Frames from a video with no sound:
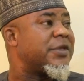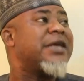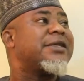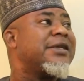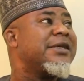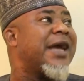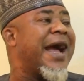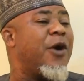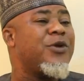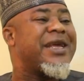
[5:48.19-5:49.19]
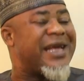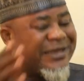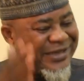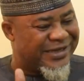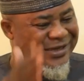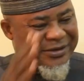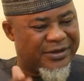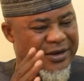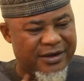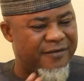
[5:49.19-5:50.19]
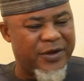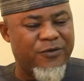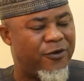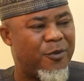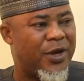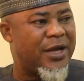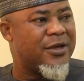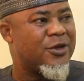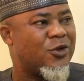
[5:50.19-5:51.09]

and see how they can change the revenue formula